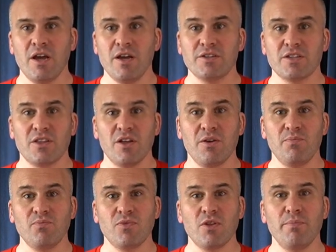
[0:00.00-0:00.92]
So the
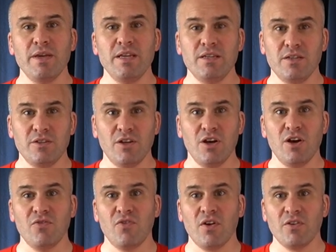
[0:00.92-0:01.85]
median
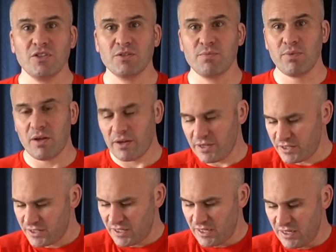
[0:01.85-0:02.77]
nerve supplies